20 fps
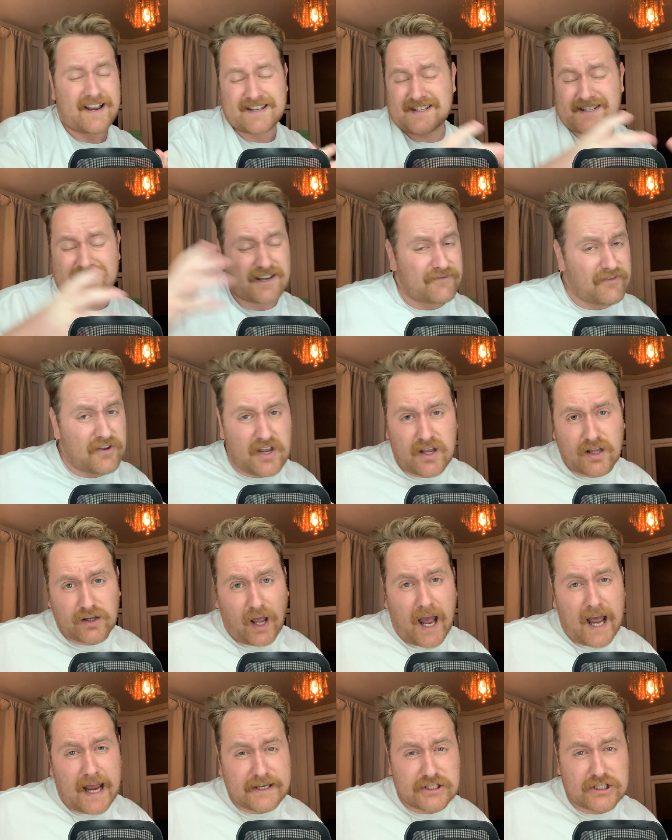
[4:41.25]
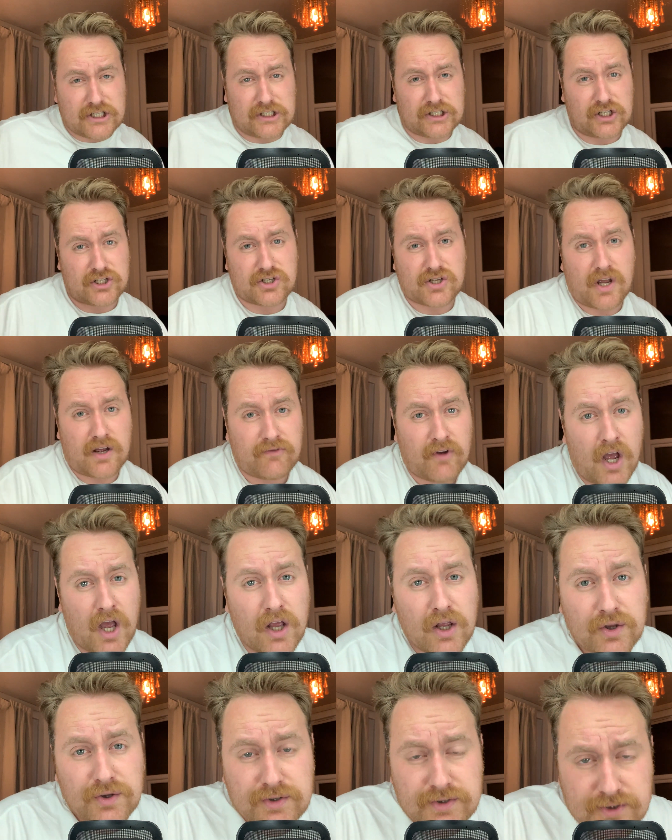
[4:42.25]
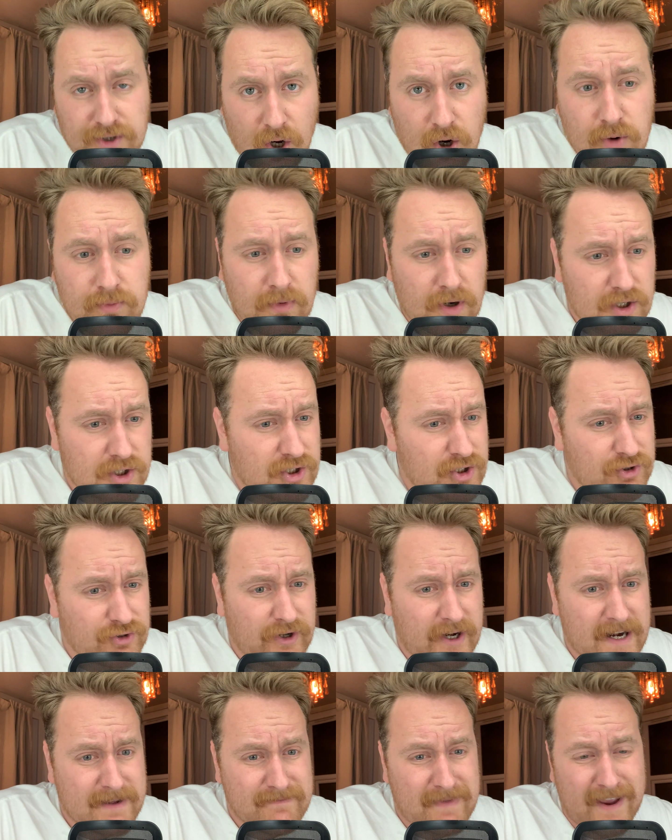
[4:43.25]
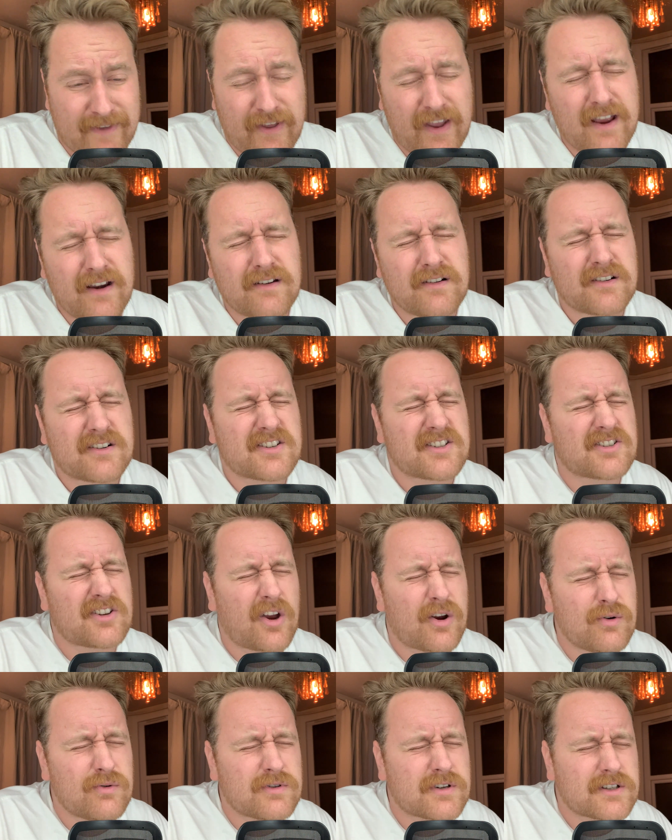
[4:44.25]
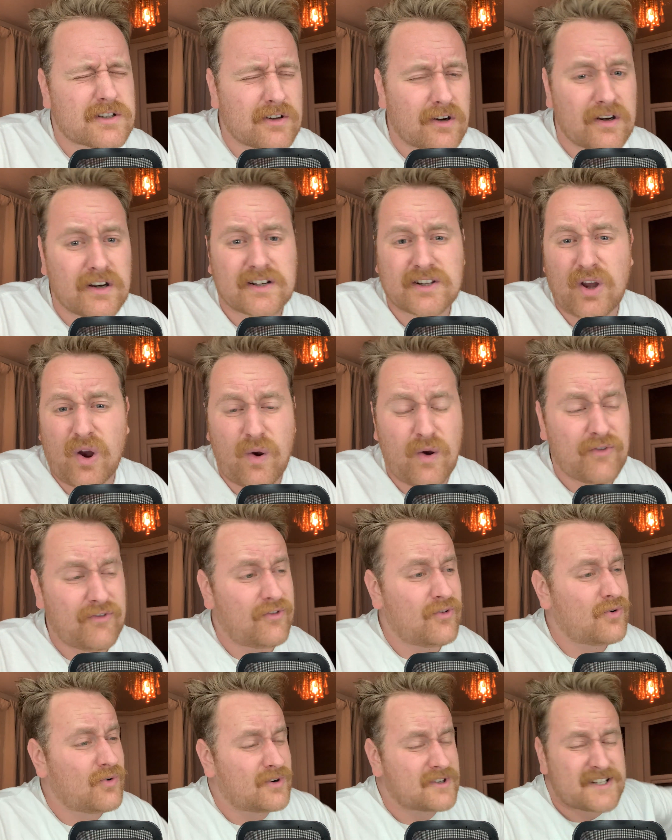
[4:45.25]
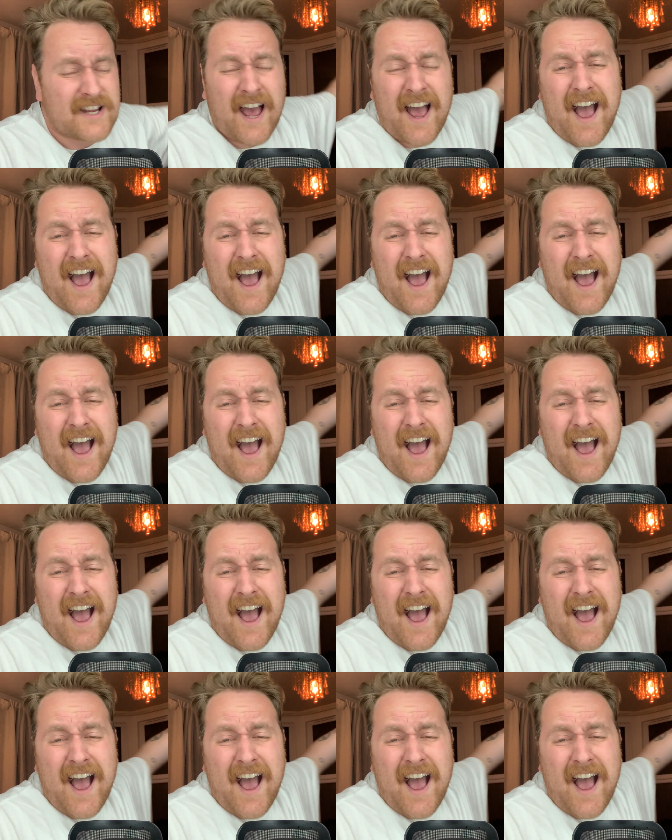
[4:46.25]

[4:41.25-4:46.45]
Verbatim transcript: Sevilla actually deserve so much credit, mate. They look so solid going forwards.